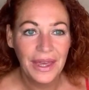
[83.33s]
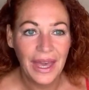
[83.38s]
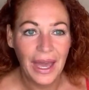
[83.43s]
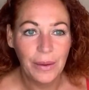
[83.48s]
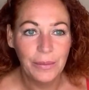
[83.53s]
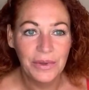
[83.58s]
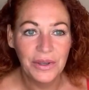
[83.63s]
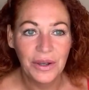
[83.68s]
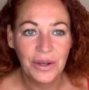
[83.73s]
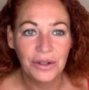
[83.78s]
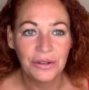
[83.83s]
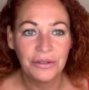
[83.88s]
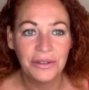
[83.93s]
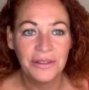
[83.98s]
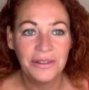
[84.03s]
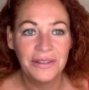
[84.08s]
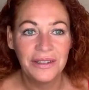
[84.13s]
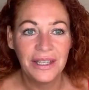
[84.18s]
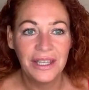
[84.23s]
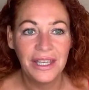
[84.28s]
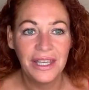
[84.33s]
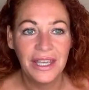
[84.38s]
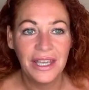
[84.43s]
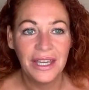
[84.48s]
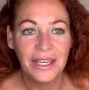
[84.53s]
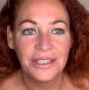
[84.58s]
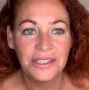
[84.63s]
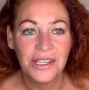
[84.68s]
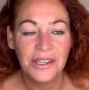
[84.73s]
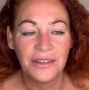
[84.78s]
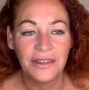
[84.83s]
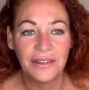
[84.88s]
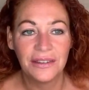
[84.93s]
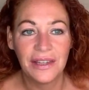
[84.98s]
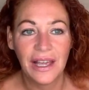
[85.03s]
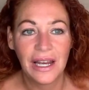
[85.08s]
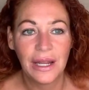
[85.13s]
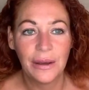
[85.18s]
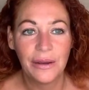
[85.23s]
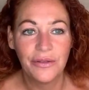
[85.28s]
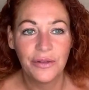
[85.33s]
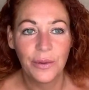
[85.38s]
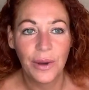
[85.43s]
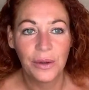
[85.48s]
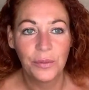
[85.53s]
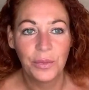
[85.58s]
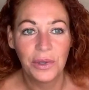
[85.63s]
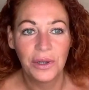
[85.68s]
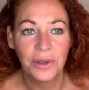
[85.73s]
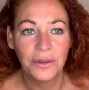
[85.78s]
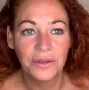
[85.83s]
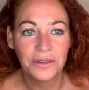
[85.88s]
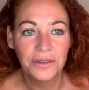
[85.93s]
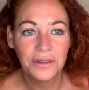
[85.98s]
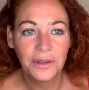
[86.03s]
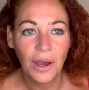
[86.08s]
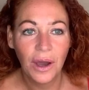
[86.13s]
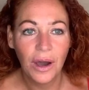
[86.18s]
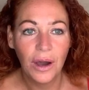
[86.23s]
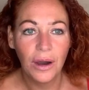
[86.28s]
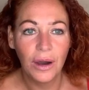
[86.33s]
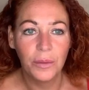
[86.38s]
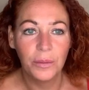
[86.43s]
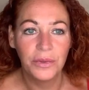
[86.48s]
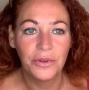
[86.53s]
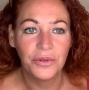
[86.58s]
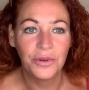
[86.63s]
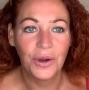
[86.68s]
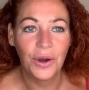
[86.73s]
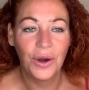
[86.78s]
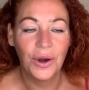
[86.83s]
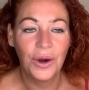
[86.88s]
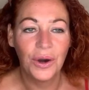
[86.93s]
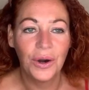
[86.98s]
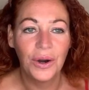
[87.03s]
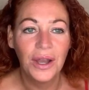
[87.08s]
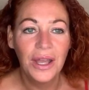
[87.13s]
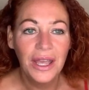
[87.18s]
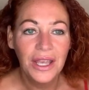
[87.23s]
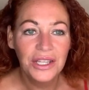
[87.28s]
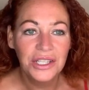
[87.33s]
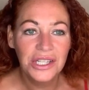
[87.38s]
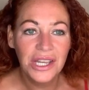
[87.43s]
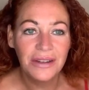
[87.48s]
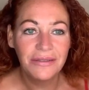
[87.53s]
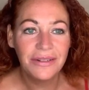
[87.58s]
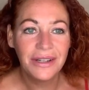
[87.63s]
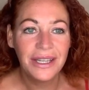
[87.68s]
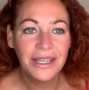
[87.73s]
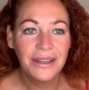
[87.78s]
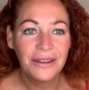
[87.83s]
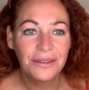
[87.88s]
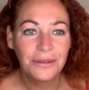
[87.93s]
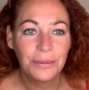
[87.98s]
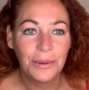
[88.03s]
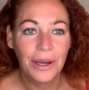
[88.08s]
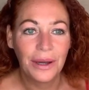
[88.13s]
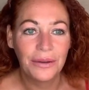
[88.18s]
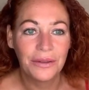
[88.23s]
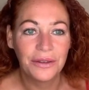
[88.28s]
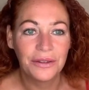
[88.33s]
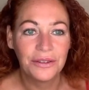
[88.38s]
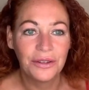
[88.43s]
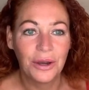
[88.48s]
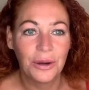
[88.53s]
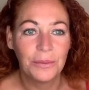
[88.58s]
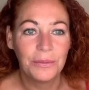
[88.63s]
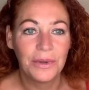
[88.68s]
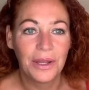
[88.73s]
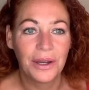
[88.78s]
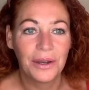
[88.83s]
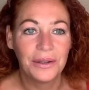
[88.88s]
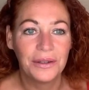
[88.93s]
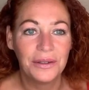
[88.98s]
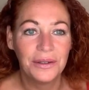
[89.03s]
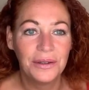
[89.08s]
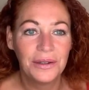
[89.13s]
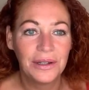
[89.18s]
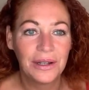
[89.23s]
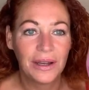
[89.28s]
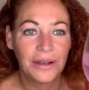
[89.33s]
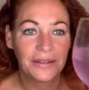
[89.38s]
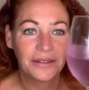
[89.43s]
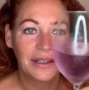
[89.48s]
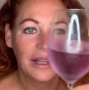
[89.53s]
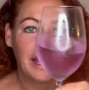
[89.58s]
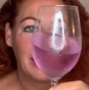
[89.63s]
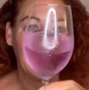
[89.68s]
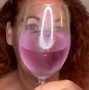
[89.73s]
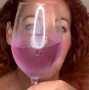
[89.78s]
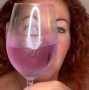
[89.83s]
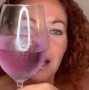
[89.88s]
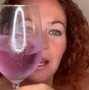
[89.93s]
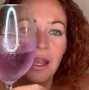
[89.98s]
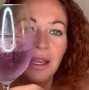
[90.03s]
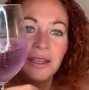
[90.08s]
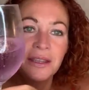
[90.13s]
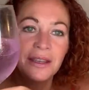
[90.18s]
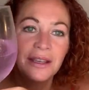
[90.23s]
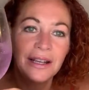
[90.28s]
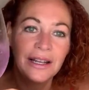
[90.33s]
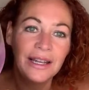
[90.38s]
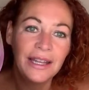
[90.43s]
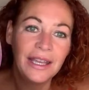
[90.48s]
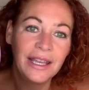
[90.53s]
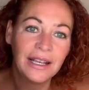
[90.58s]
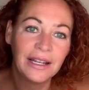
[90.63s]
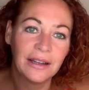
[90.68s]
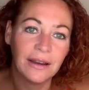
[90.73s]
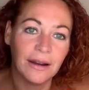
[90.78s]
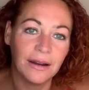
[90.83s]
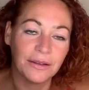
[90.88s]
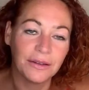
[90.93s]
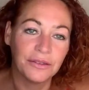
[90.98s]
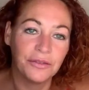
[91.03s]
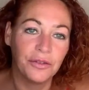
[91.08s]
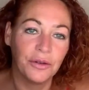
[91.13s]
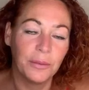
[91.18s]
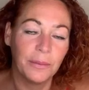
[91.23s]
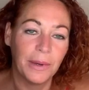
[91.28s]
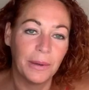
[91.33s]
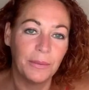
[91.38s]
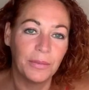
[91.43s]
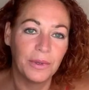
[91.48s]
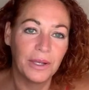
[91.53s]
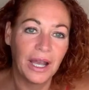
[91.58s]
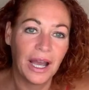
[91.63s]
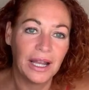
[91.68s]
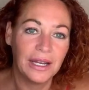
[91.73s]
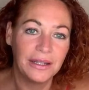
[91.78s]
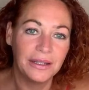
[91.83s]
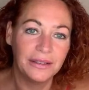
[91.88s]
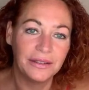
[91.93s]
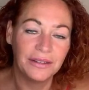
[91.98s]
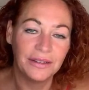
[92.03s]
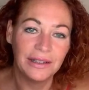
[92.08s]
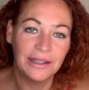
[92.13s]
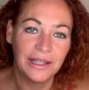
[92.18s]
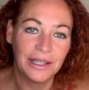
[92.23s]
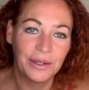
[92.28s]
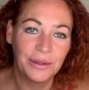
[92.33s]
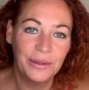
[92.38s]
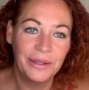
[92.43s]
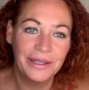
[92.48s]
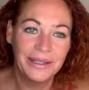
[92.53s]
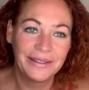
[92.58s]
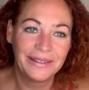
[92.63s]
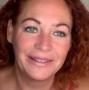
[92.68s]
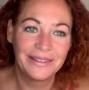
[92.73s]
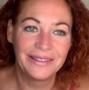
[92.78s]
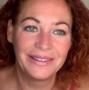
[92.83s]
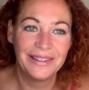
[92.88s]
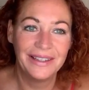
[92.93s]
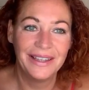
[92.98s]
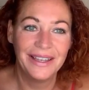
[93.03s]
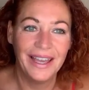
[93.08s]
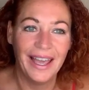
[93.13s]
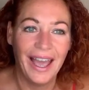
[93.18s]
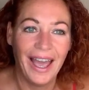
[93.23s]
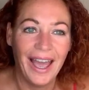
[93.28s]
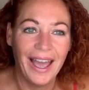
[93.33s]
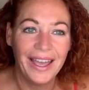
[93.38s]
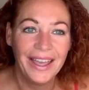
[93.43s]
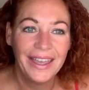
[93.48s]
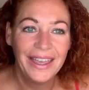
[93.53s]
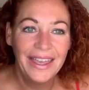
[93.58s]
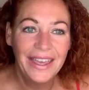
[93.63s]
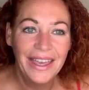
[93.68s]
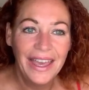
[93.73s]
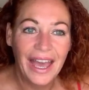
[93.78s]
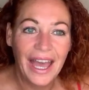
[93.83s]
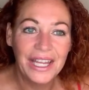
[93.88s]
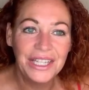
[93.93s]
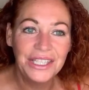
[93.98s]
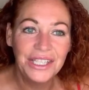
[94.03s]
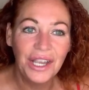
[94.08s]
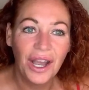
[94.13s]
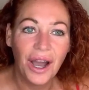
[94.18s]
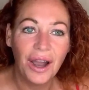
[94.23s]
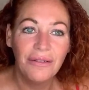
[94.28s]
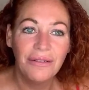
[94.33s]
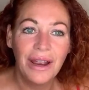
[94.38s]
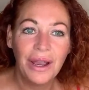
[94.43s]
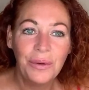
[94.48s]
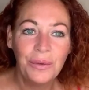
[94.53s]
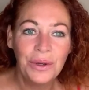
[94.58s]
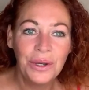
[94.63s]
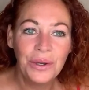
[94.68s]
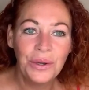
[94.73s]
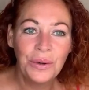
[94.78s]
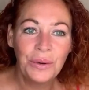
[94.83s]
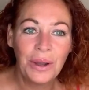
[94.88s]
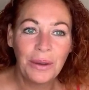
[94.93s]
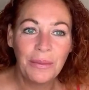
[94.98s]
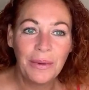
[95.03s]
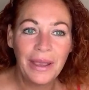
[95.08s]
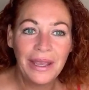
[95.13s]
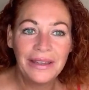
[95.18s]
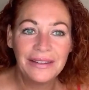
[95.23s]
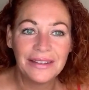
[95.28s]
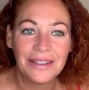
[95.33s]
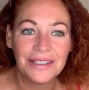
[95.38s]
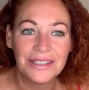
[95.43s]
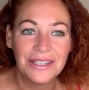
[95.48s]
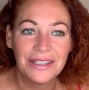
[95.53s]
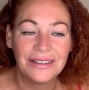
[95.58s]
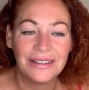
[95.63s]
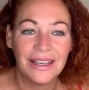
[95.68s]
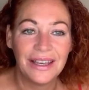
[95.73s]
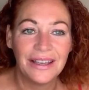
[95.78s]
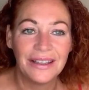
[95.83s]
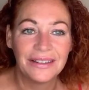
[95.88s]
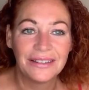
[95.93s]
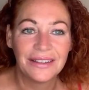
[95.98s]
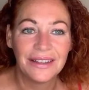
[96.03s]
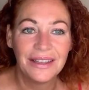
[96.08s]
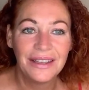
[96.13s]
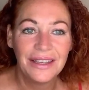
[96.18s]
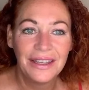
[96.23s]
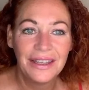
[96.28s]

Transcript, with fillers: And we've got Christy here. She says, hello, everyone. We've got Scott and we've got Cherie as well, the top note. New glass, Claire. Yeah, I like a clear glass for my coloured liquids. And Yara, woo, I made it, she says.